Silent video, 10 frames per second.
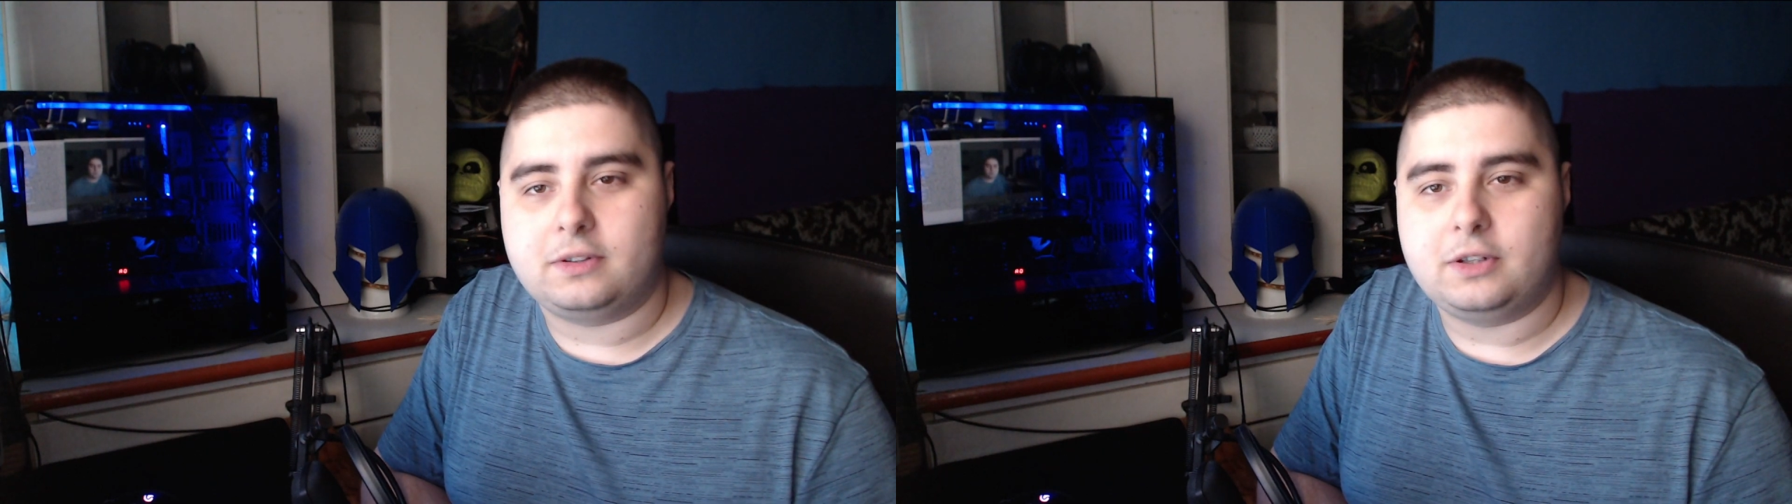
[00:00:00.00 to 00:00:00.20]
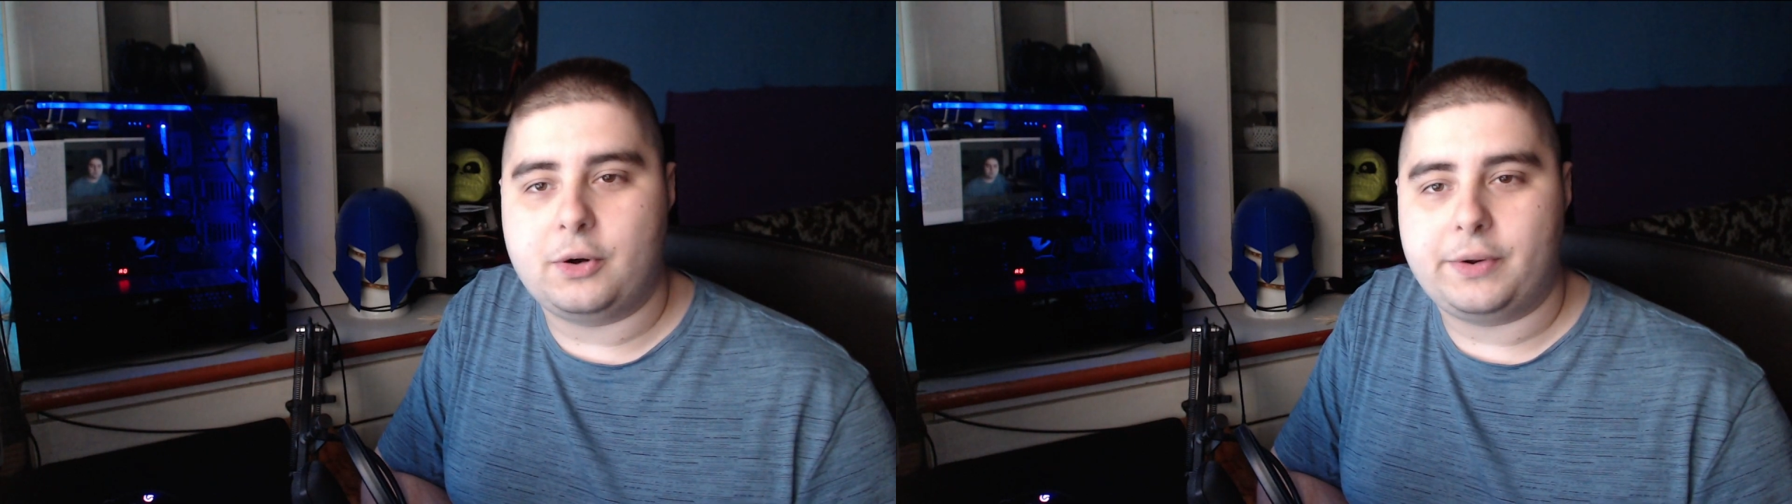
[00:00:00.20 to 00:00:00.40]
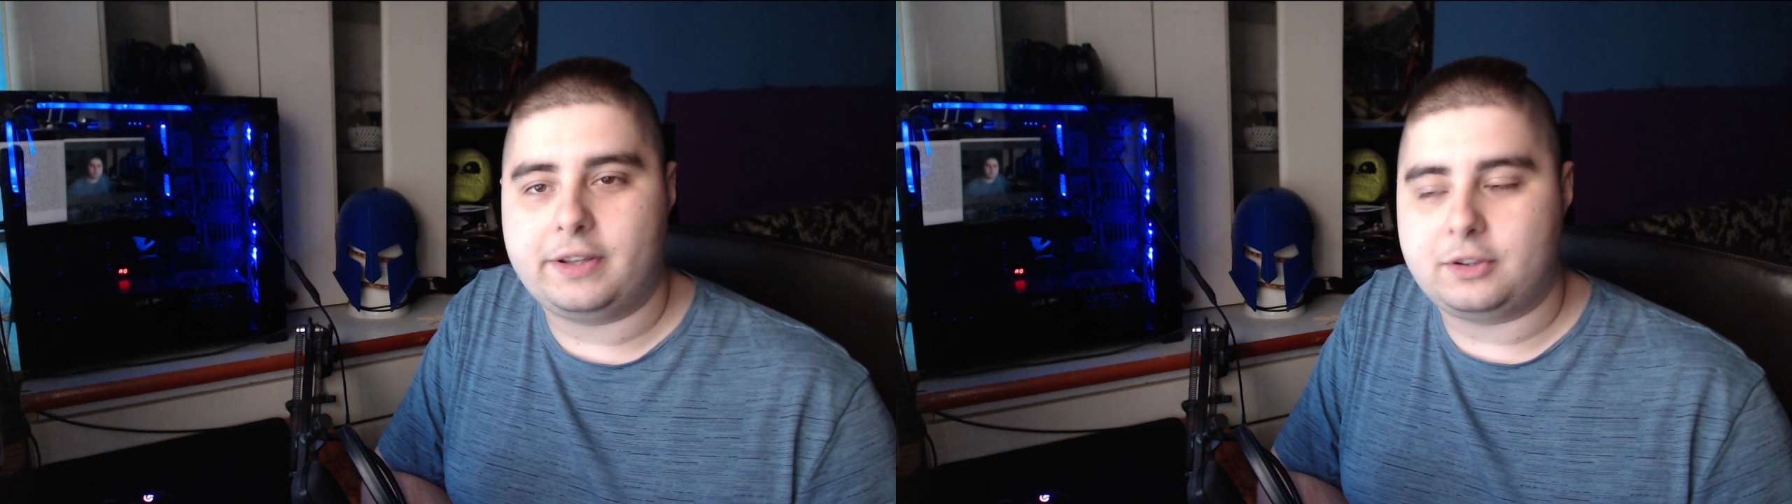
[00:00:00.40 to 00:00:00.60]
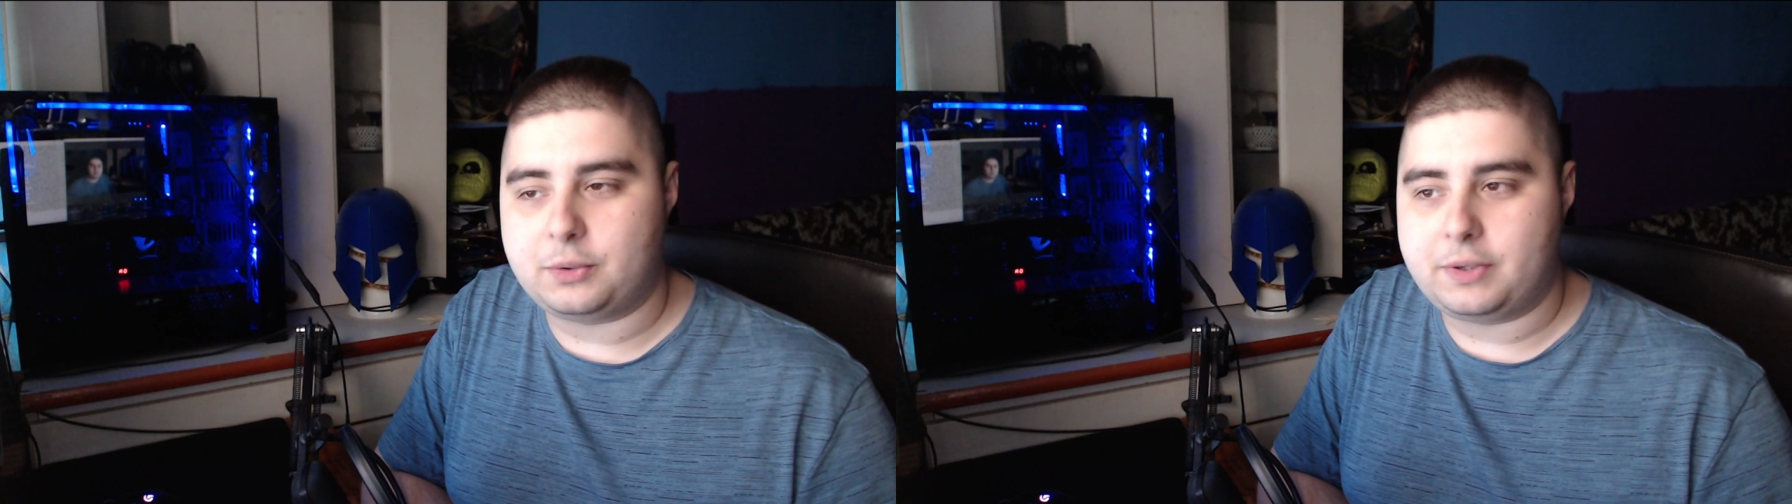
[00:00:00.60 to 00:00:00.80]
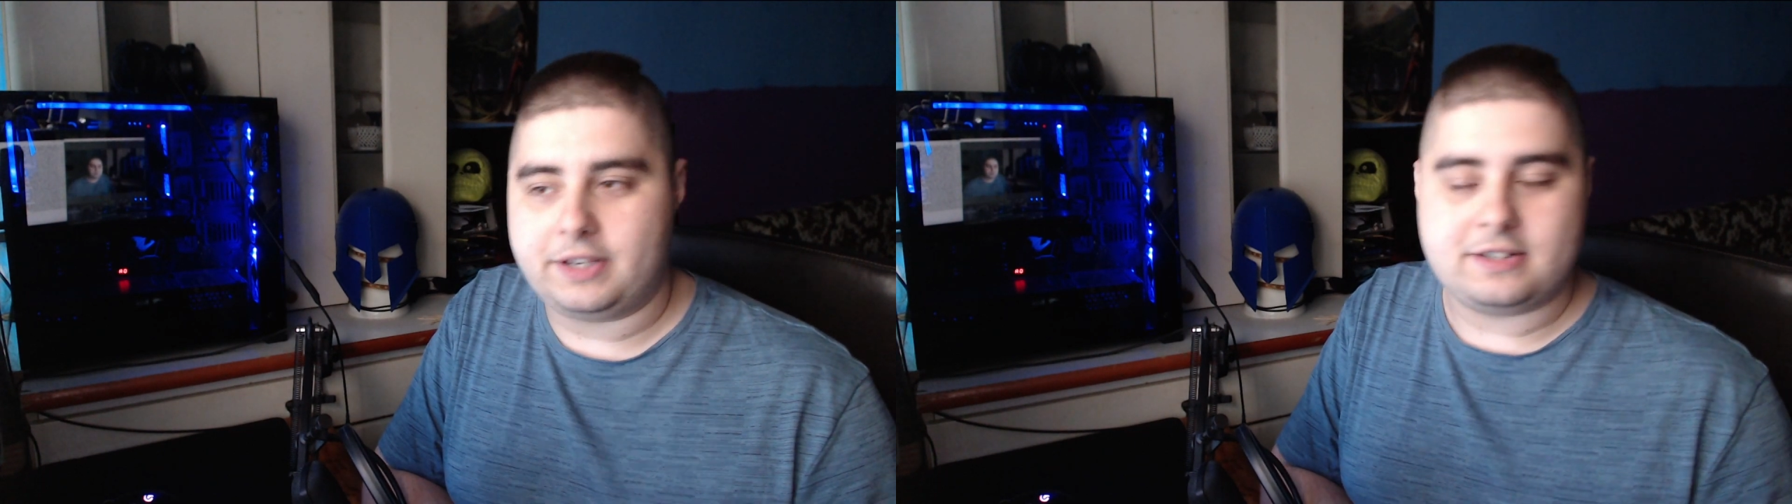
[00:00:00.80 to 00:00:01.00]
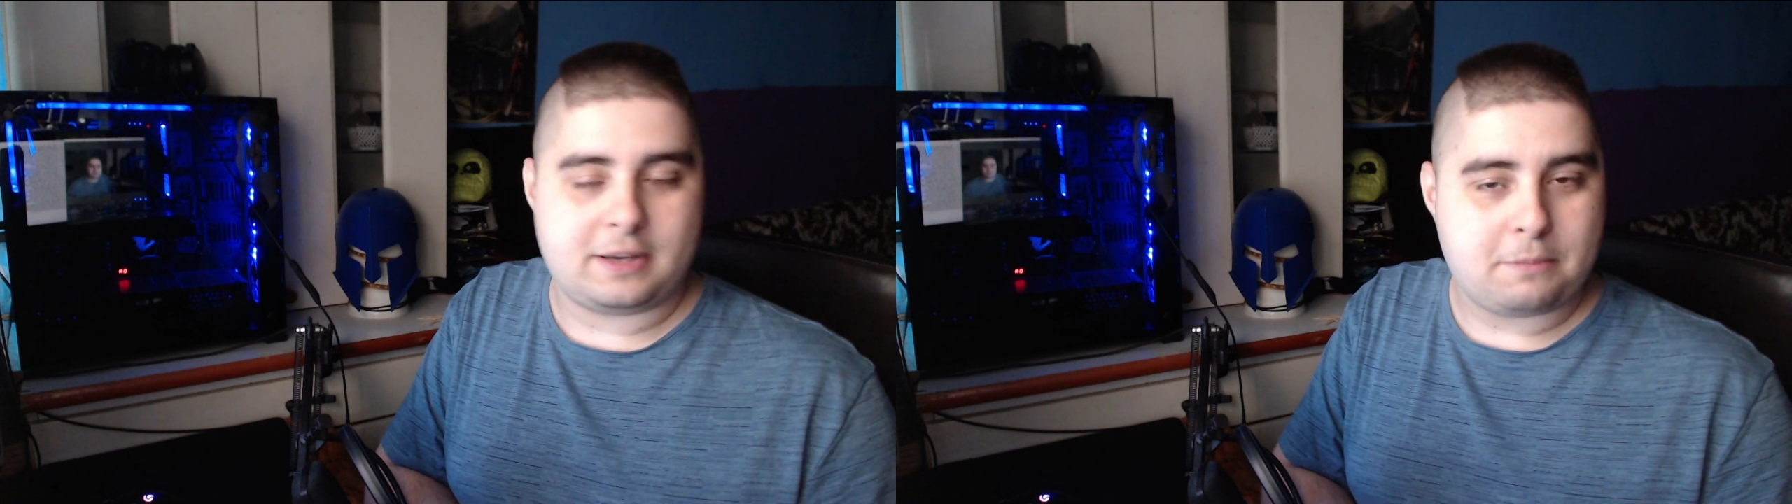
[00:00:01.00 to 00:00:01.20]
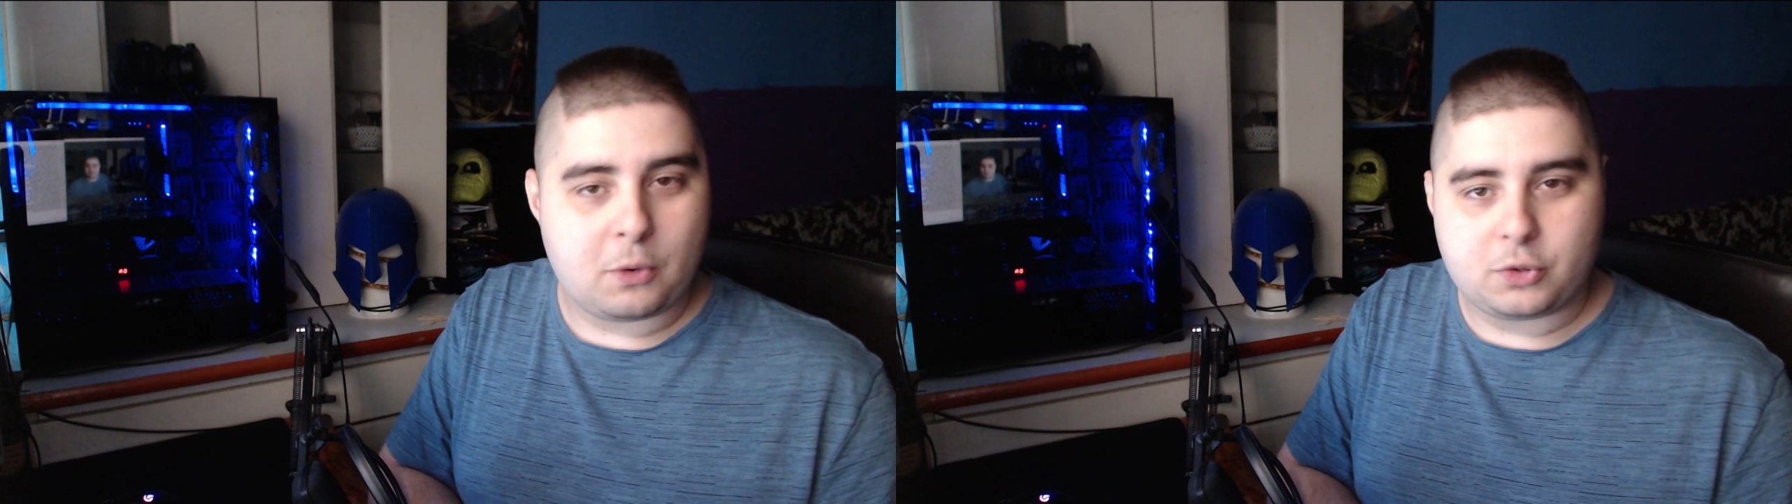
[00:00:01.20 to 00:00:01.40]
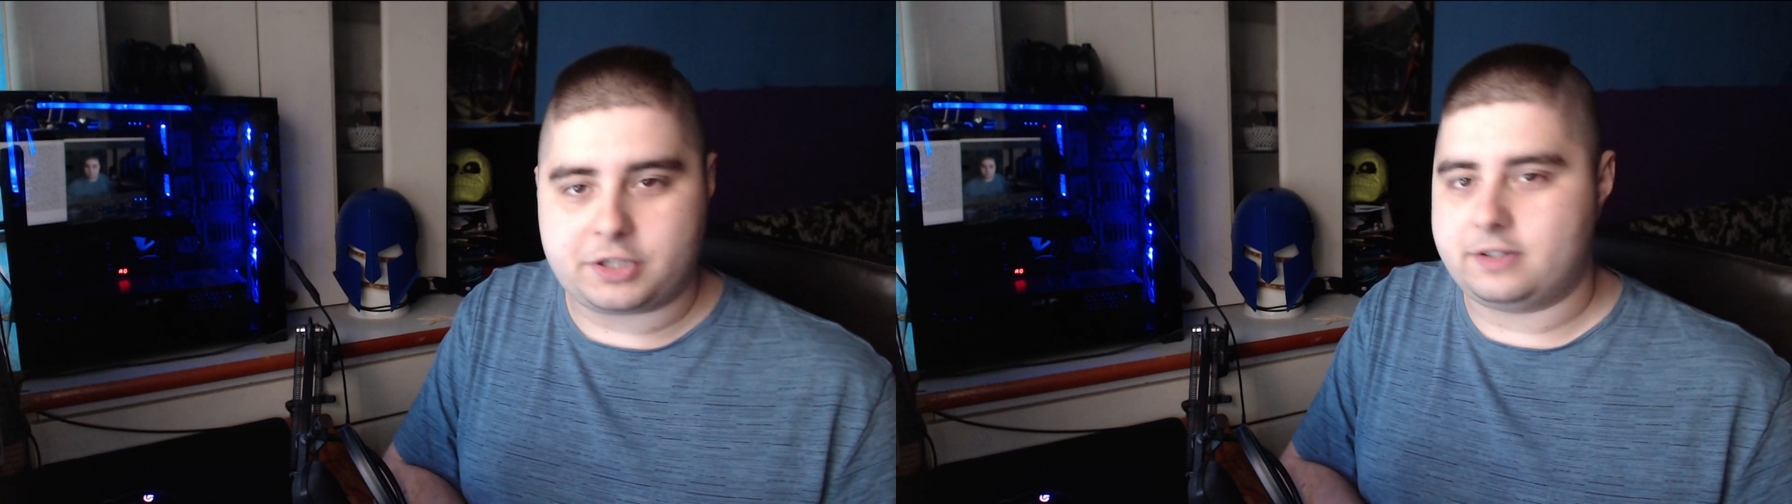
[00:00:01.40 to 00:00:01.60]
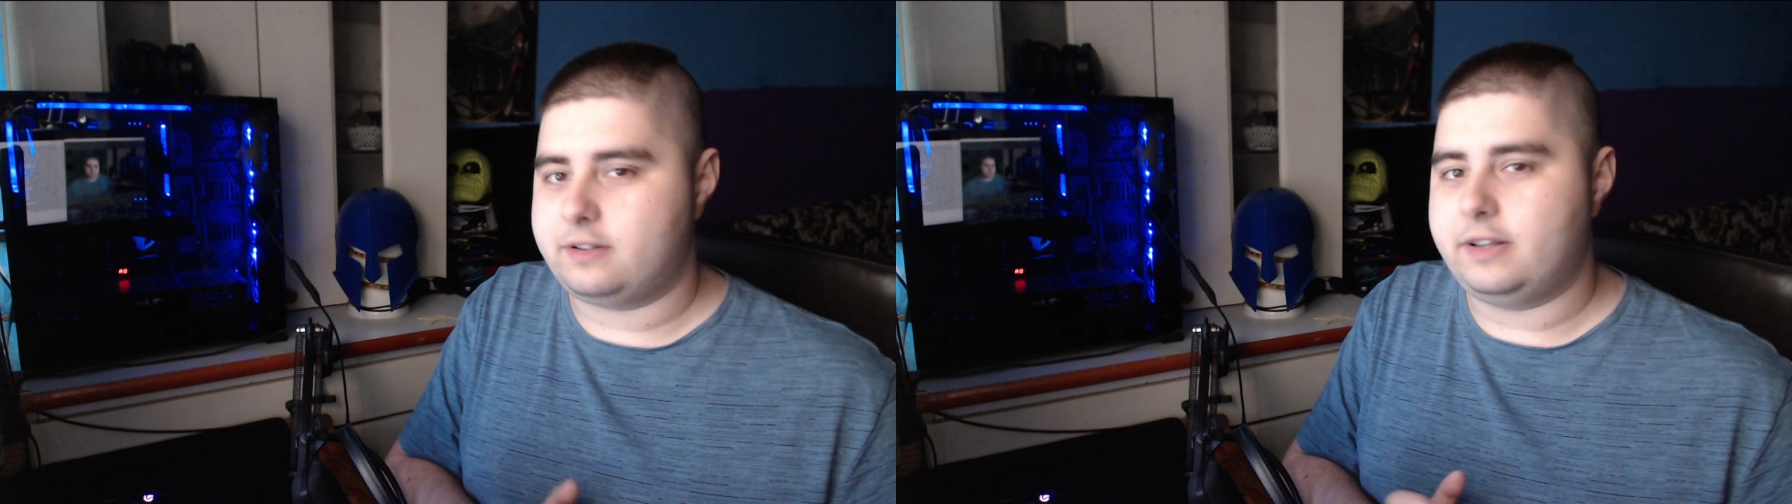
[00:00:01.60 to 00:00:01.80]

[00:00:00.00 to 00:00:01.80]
going through his emotions,